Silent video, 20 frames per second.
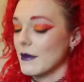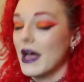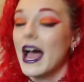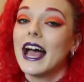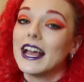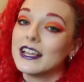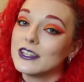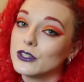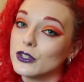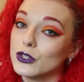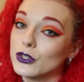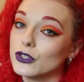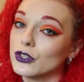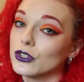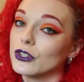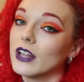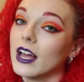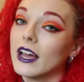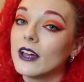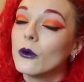As
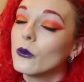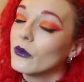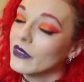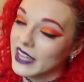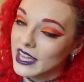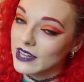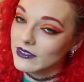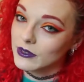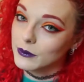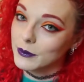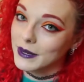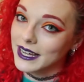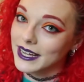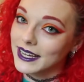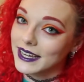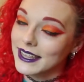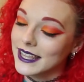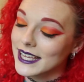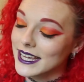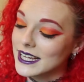usual, I only ever
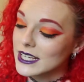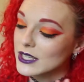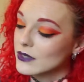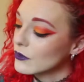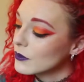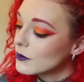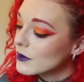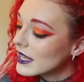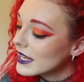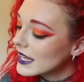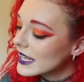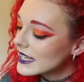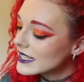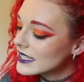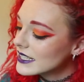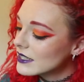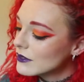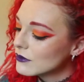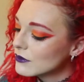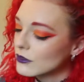buy things from
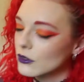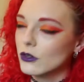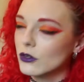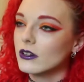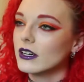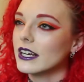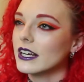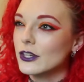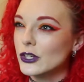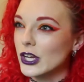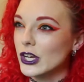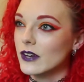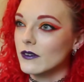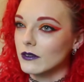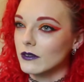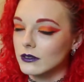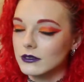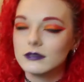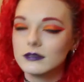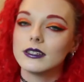Collectif or in
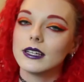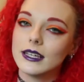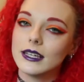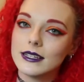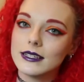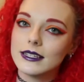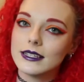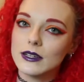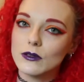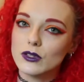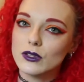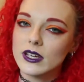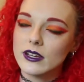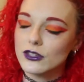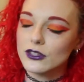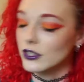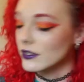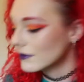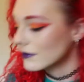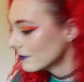general in the sale
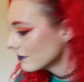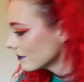section.